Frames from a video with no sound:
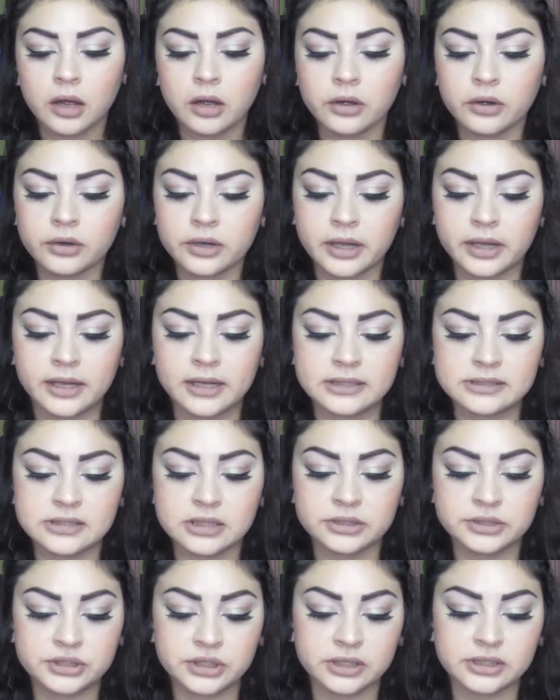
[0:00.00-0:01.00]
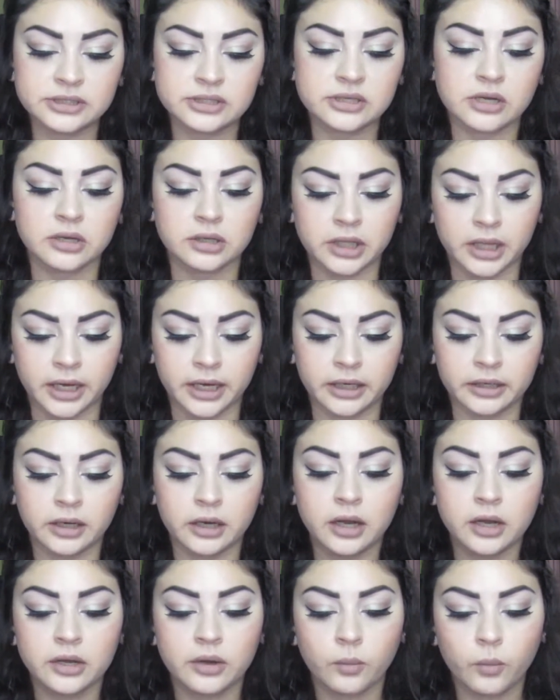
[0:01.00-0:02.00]
Okay, is it just online?
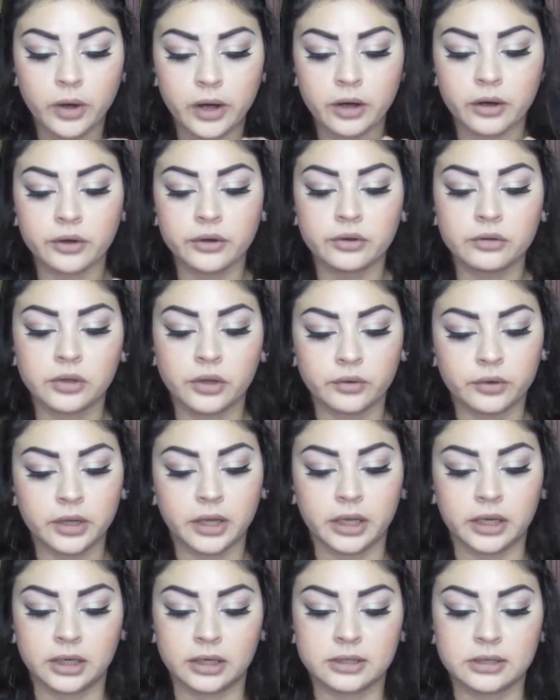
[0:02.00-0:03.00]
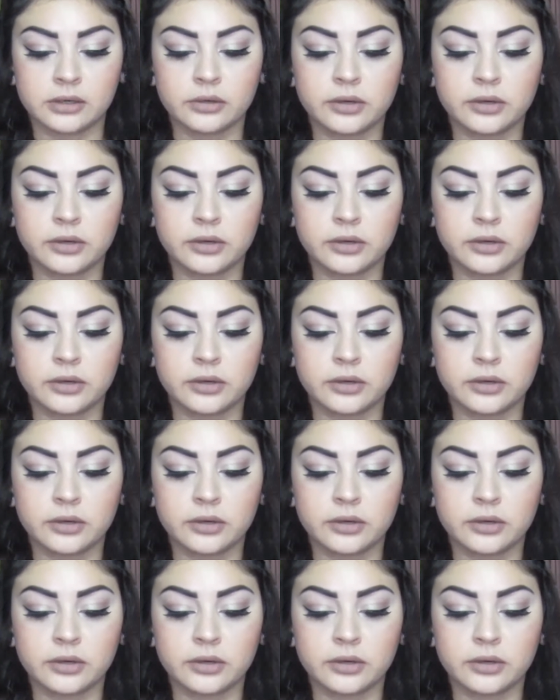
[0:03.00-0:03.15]
Where are you located?